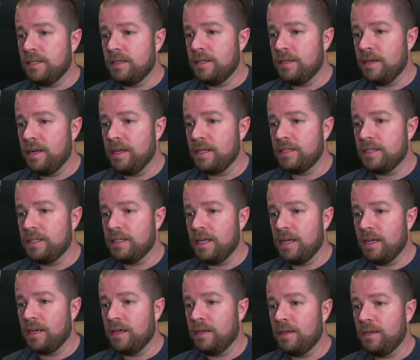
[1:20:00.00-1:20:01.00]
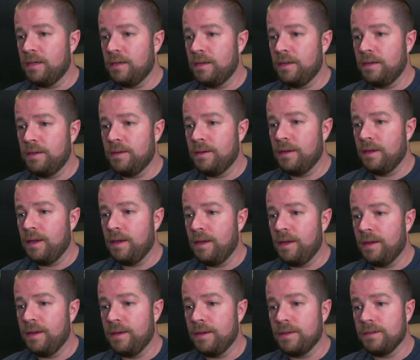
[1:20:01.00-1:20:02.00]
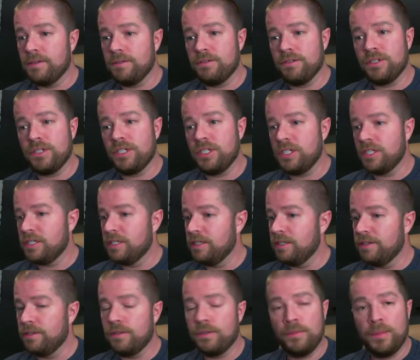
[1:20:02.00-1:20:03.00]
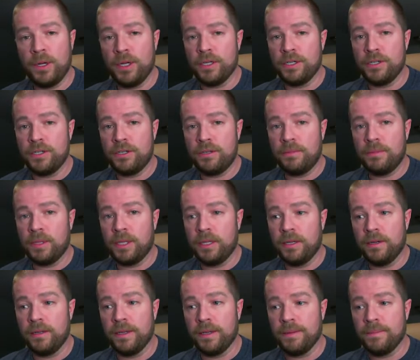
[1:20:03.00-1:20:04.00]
Knights deck. Was just a little too much, clearly.